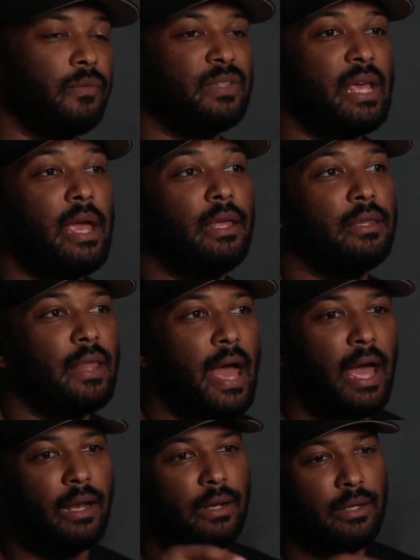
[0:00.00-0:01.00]
saying
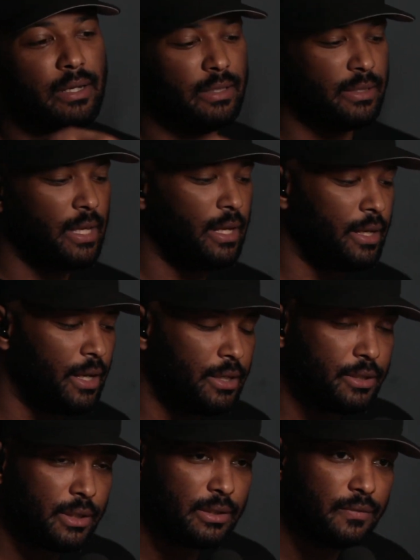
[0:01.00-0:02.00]
that in this day and
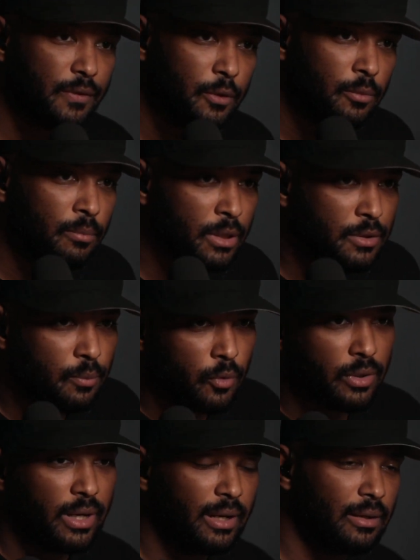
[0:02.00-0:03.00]
age is viewed much
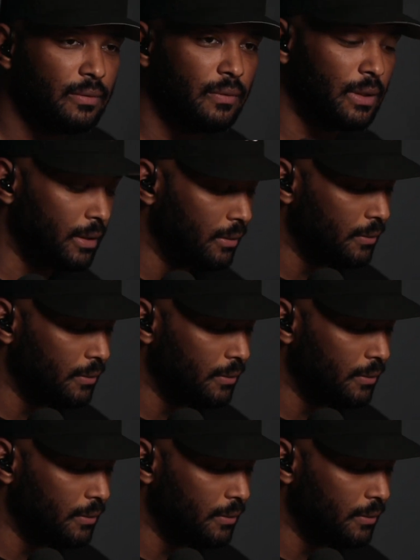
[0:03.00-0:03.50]
more negatively.